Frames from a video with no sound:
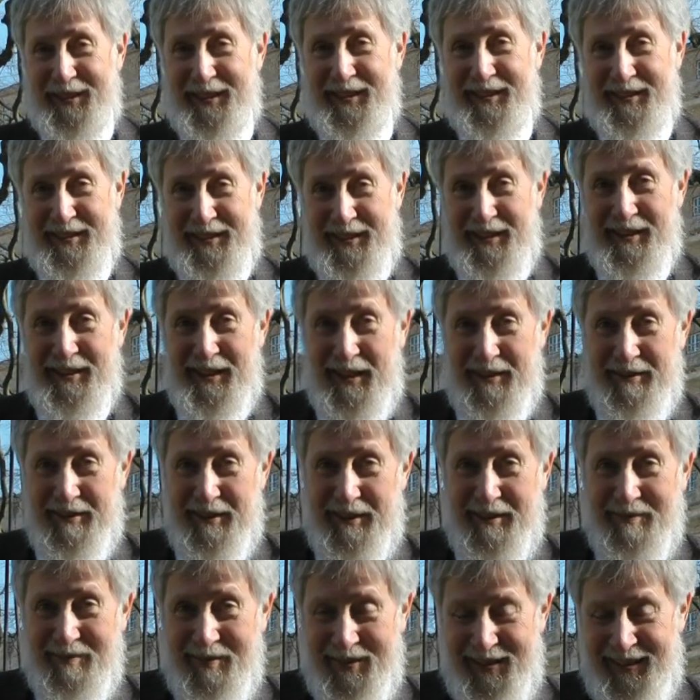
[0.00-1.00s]
near, near
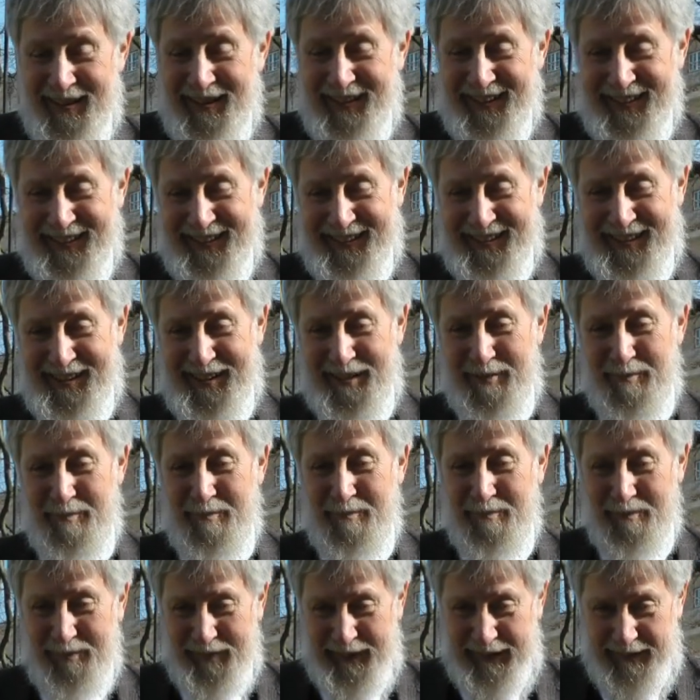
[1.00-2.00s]
London,
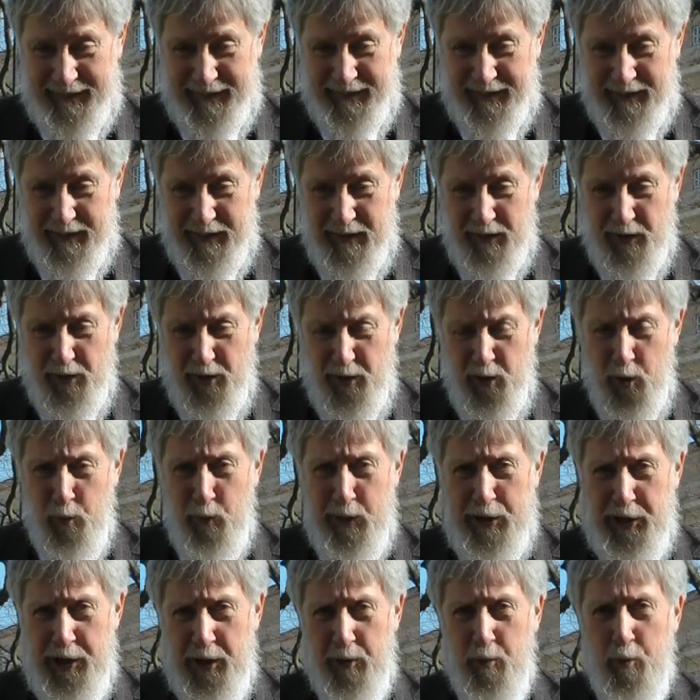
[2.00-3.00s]
um,
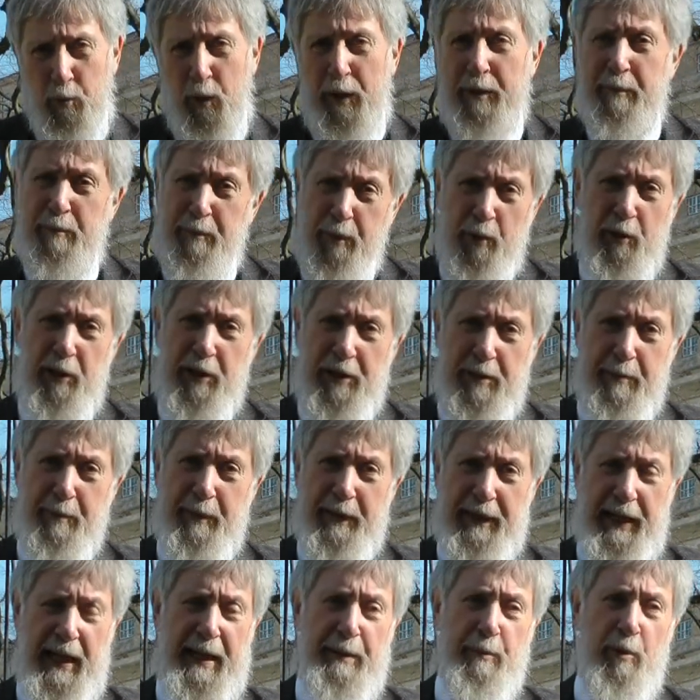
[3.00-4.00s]
which at one point
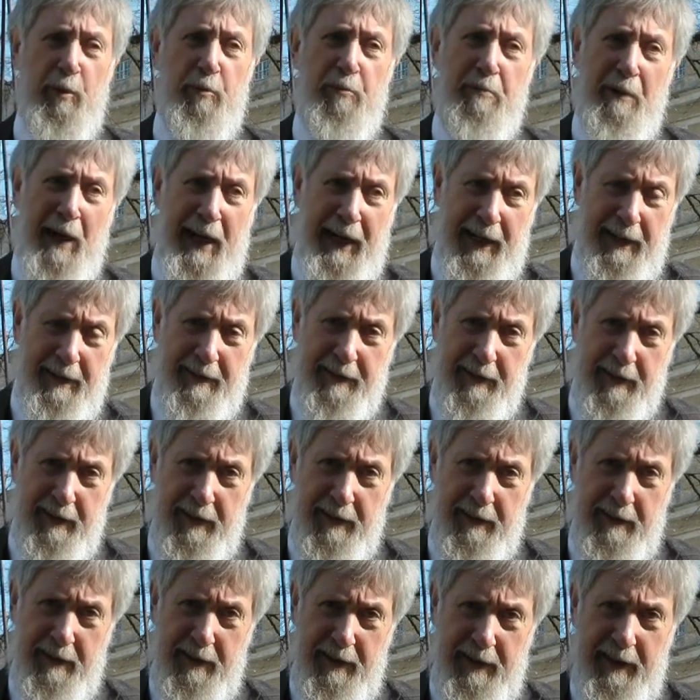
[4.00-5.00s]
became a wreck.
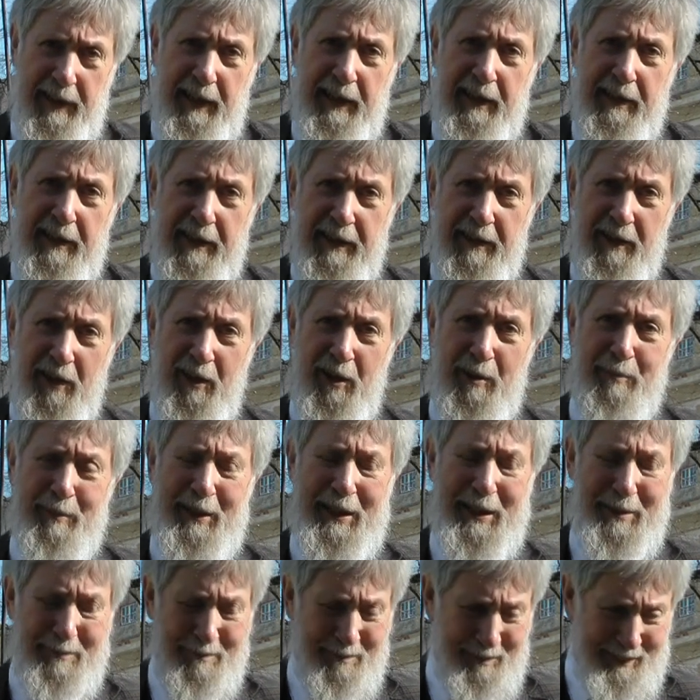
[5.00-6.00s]
The Canadian
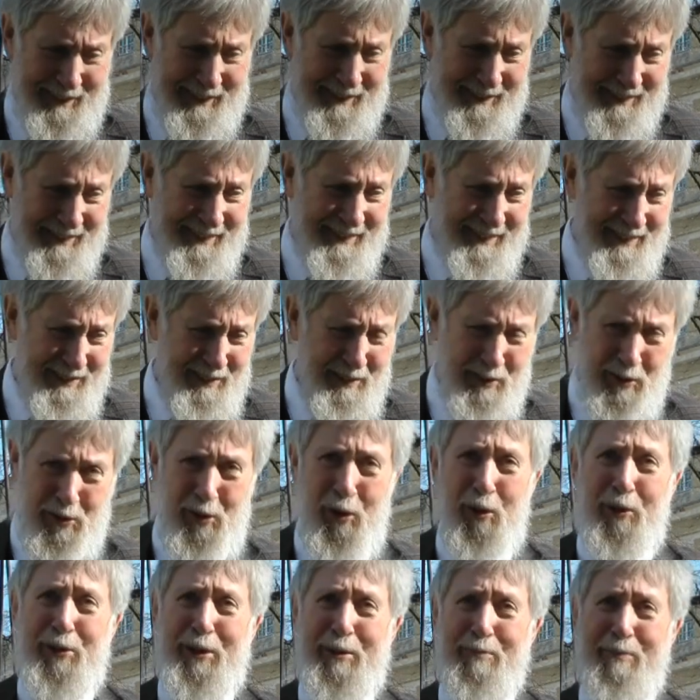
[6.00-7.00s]
Army
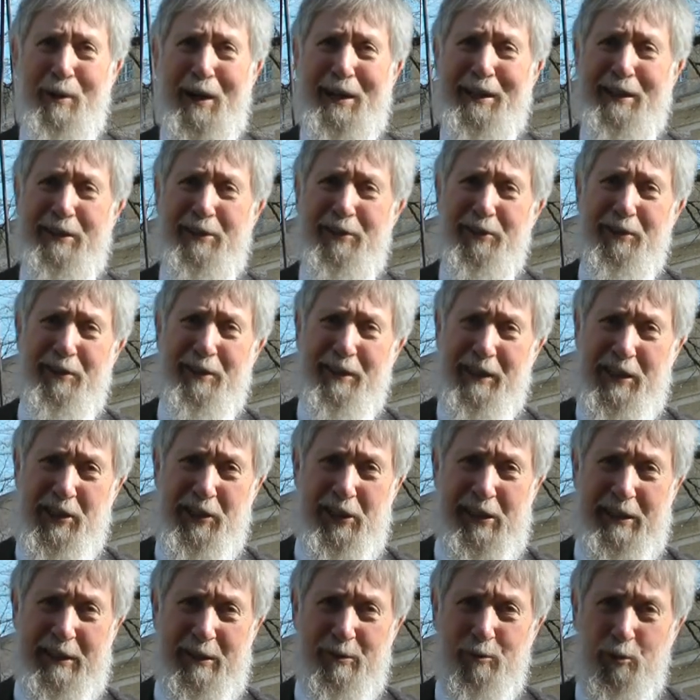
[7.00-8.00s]
occupied it during the
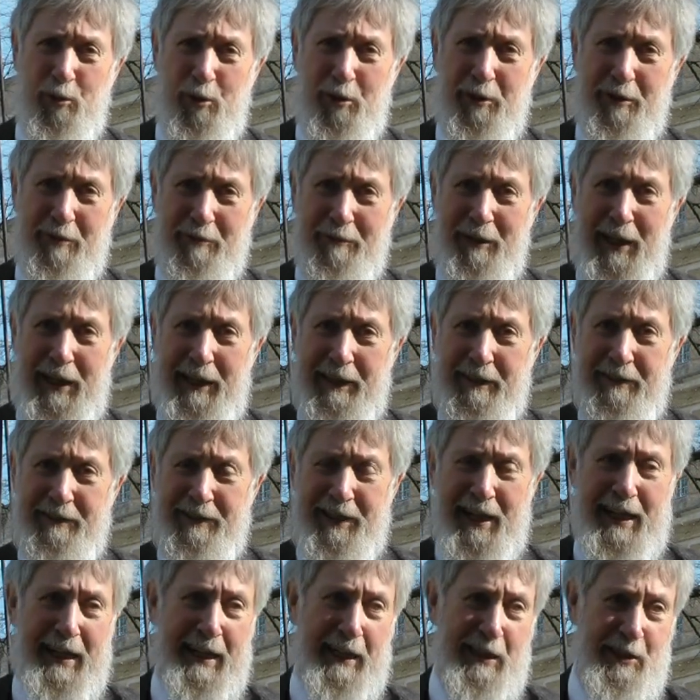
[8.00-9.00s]
Second War and ran
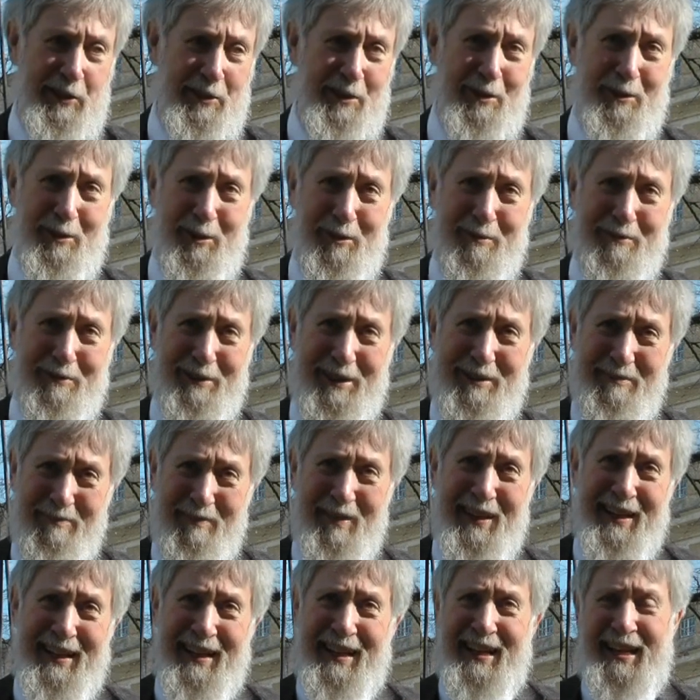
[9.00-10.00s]
tanks all over it.
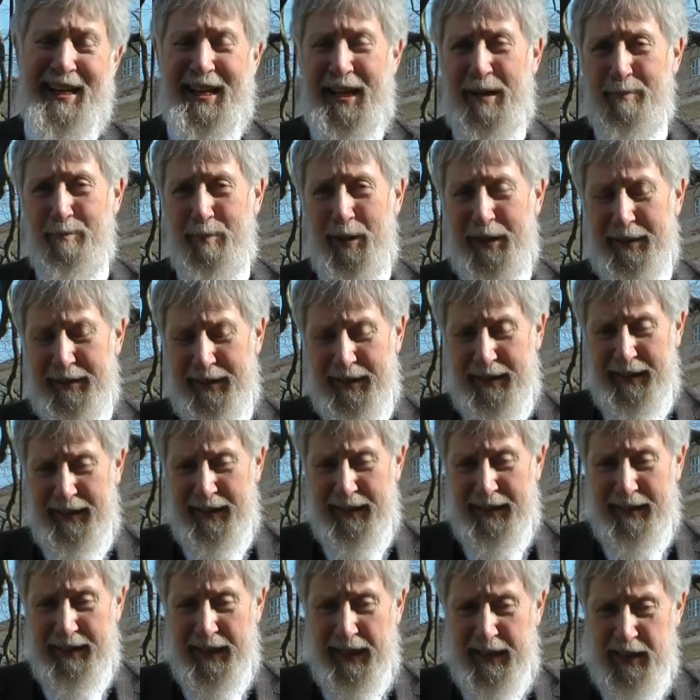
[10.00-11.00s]
But
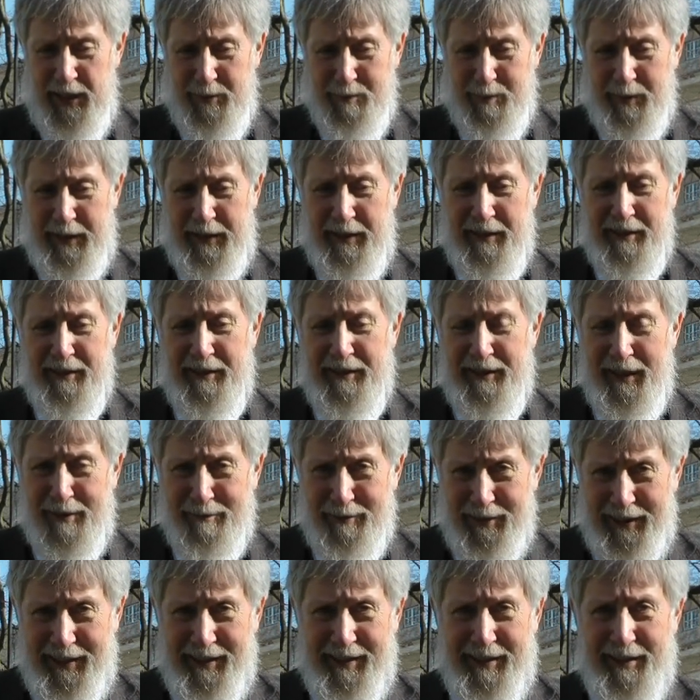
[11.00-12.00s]
it has been
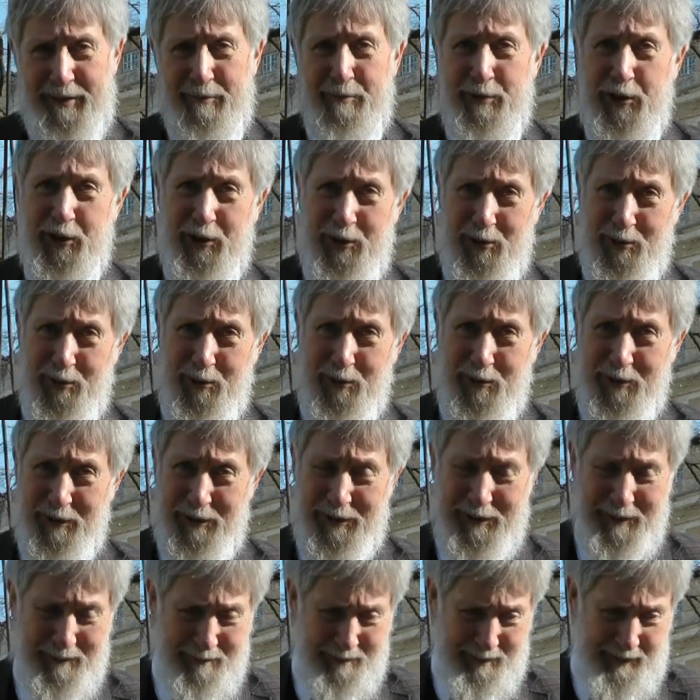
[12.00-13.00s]
lovingly
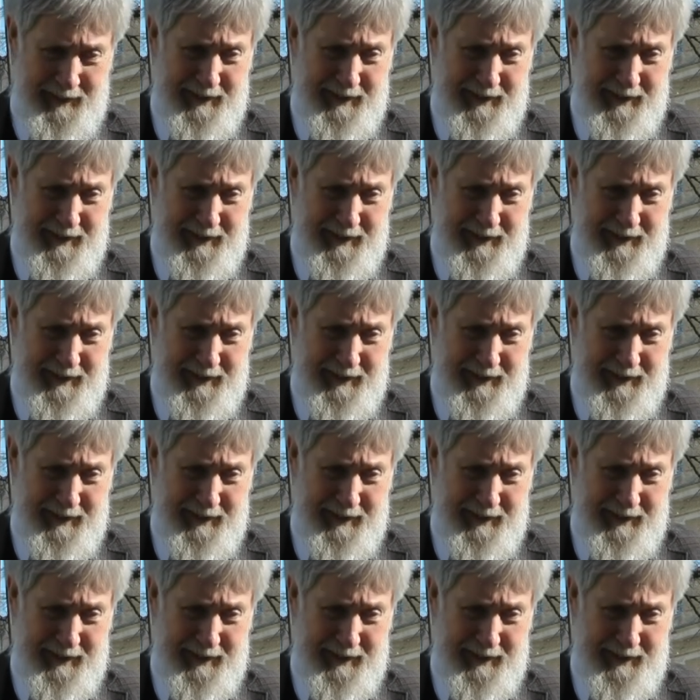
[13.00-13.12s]
restored